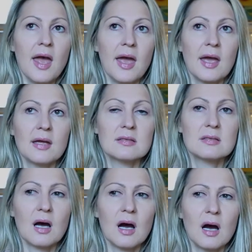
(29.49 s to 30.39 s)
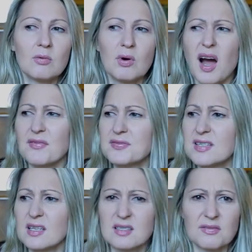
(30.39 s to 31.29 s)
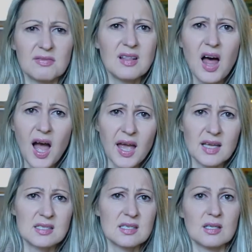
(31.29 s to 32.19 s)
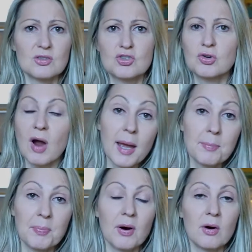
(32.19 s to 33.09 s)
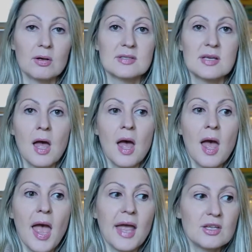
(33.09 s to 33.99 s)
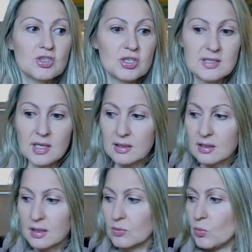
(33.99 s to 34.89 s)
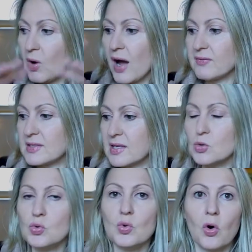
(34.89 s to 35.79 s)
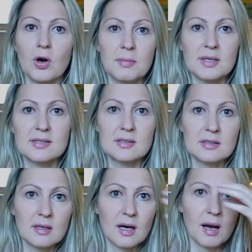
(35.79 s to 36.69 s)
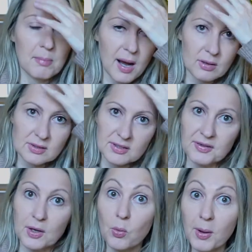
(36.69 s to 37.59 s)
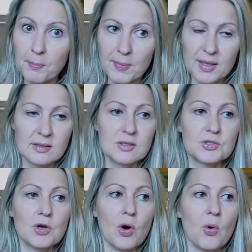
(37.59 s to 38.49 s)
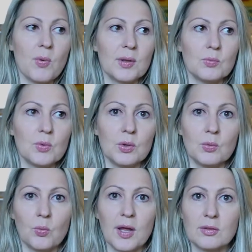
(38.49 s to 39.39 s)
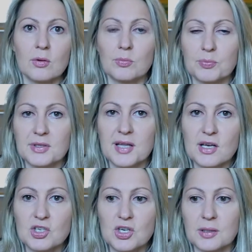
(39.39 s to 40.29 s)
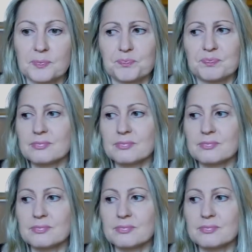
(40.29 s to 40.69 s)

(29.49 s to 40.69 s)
and we'll have sets of lights and tripods, and it just we'll have this enormous amount of equipment. So when we went on production,